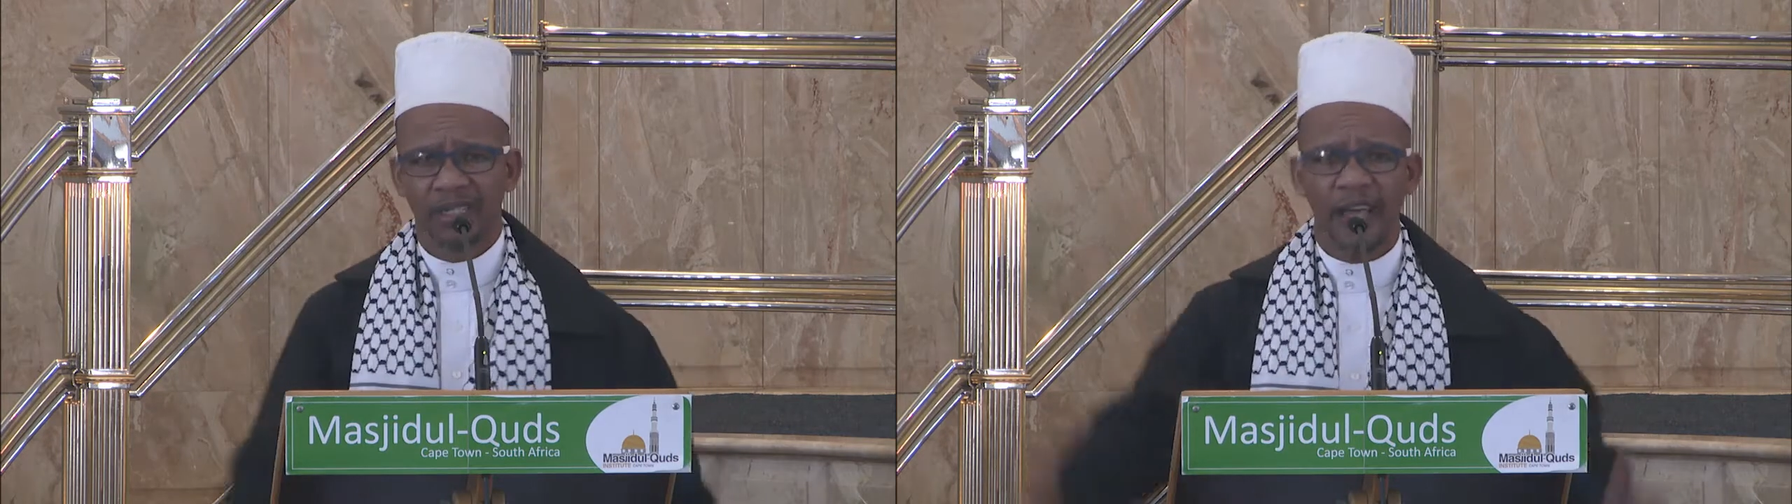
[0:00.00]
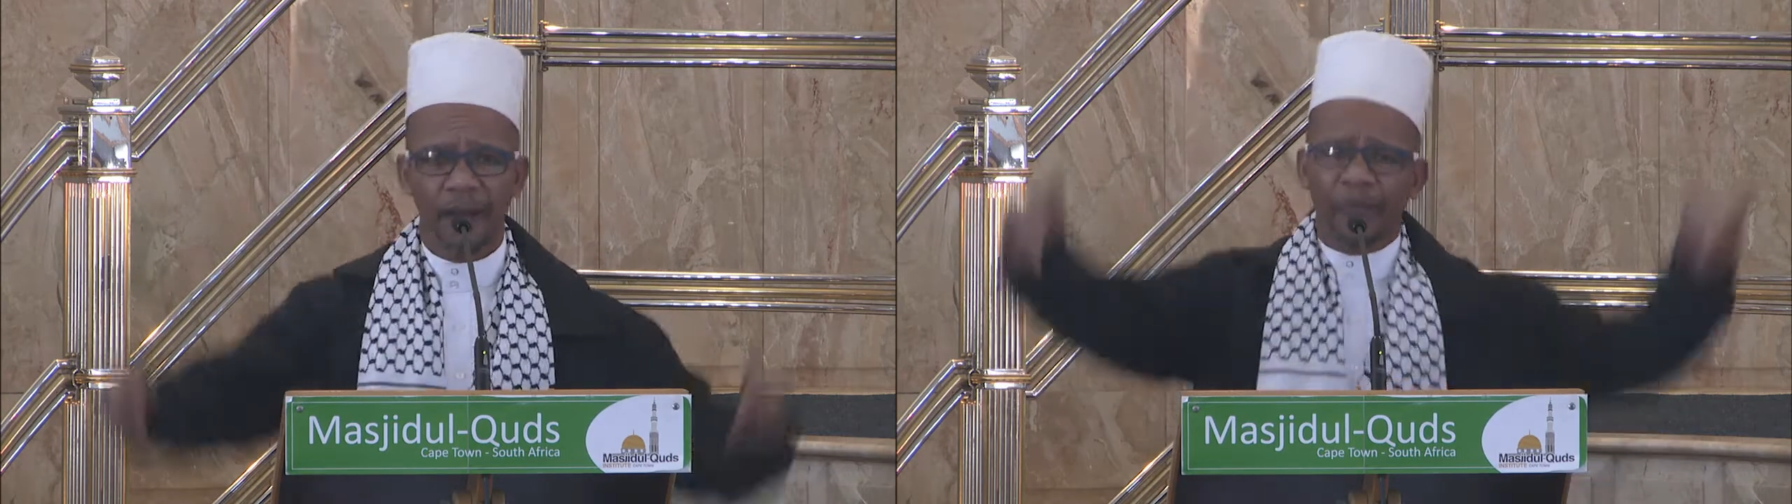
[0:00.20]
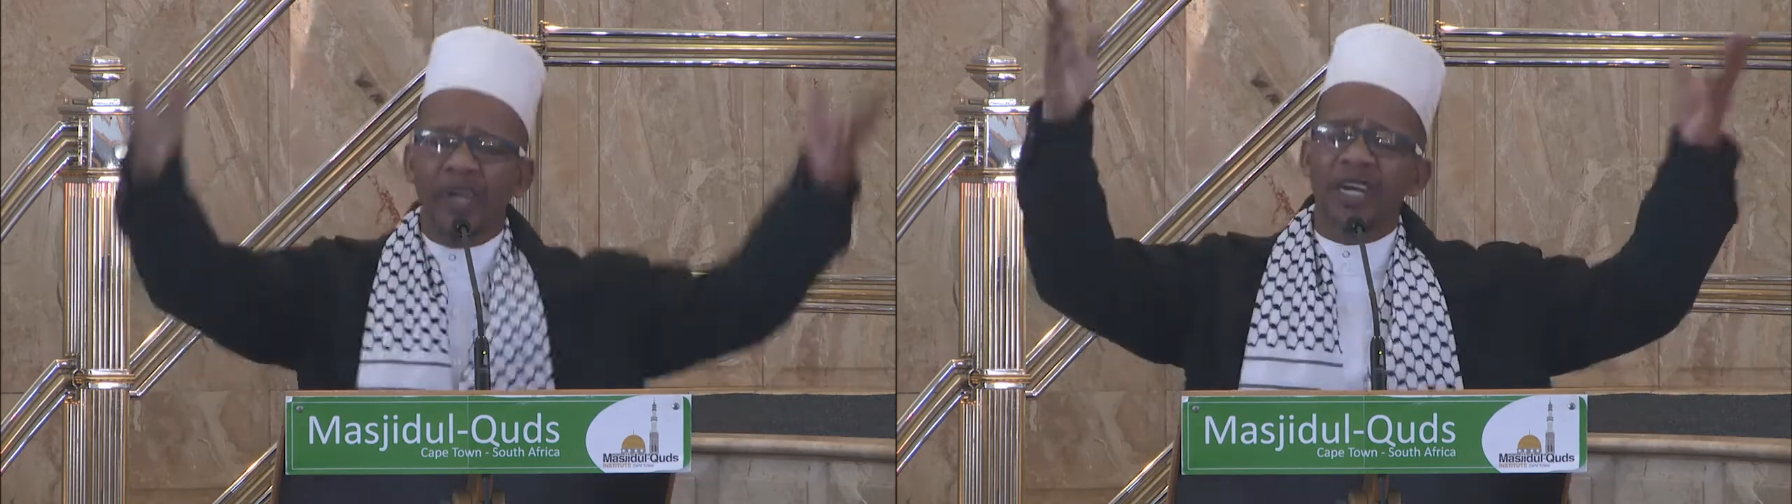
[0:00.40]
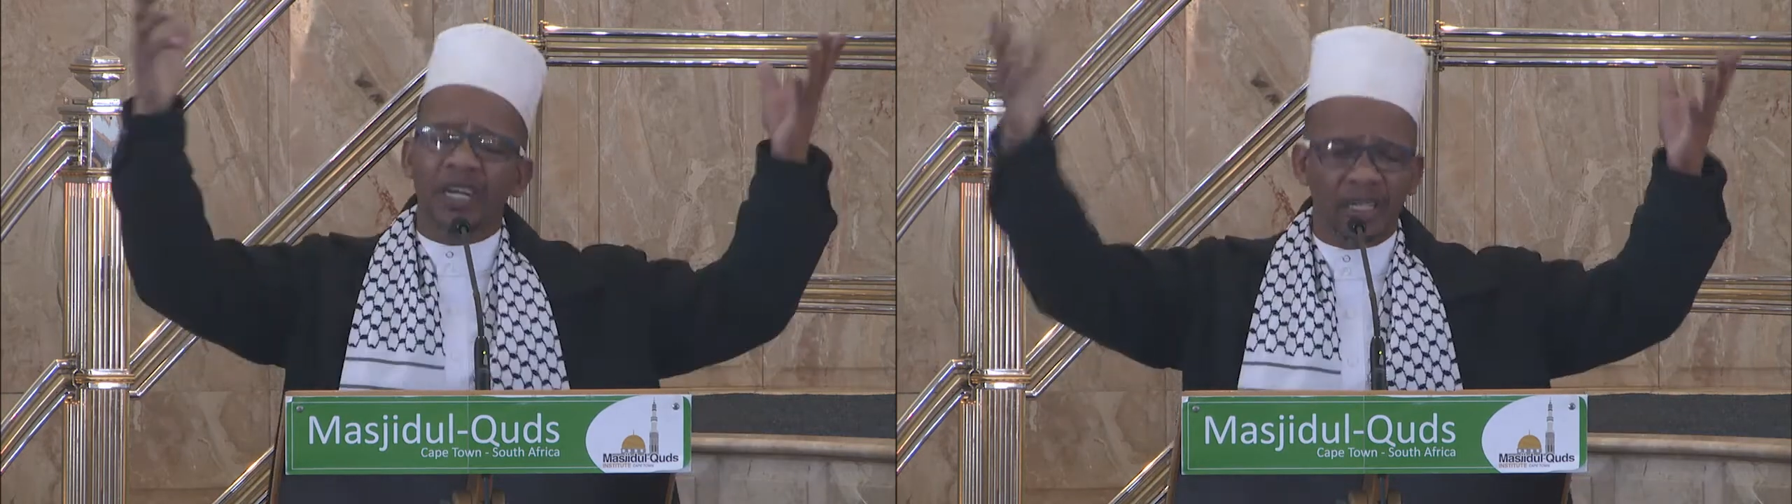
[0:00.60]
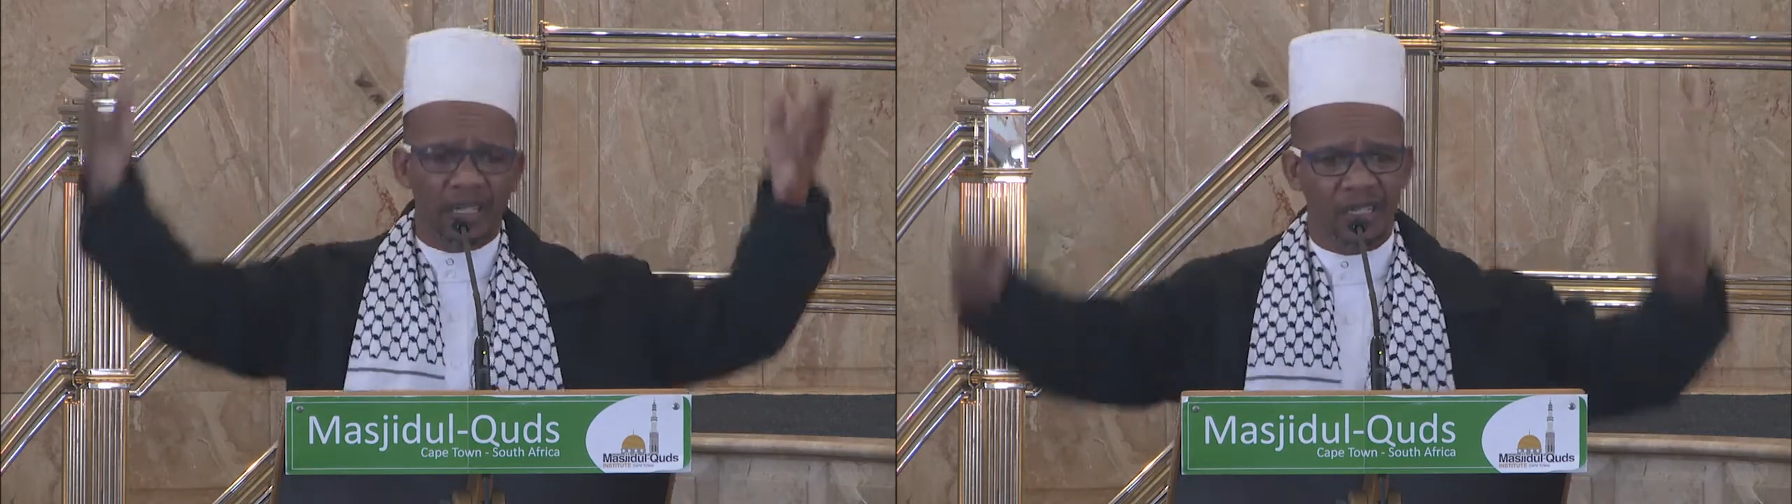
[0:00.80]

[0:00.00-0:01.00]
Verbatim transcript: Takbir.